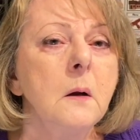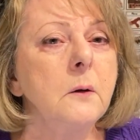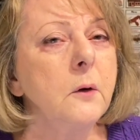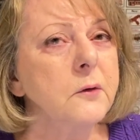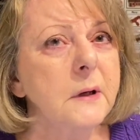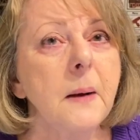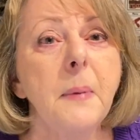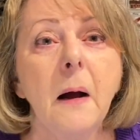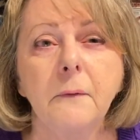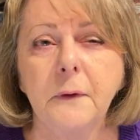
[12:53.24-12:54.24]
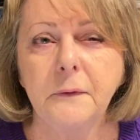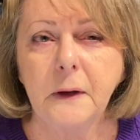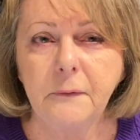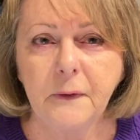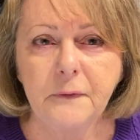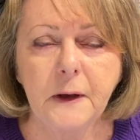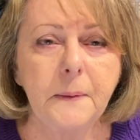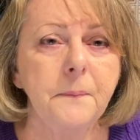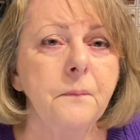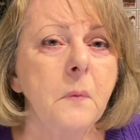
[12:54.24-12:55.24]
Usually about 50-50.
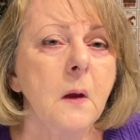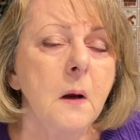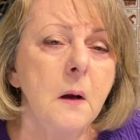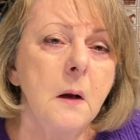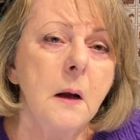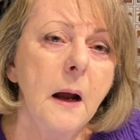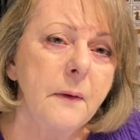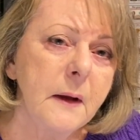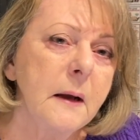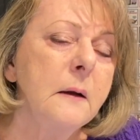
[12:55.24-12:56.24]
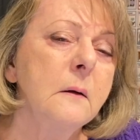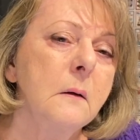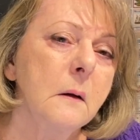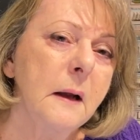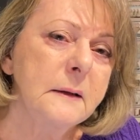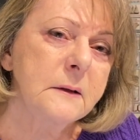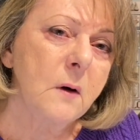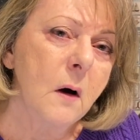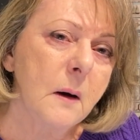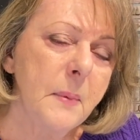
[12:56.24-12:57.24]
And then let's
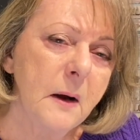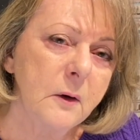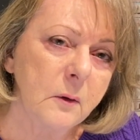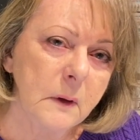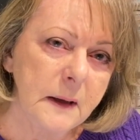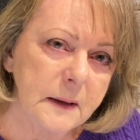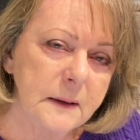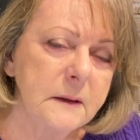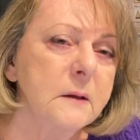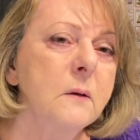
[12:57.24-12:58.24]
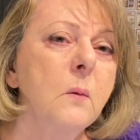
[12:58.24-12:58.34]
talk about your linens,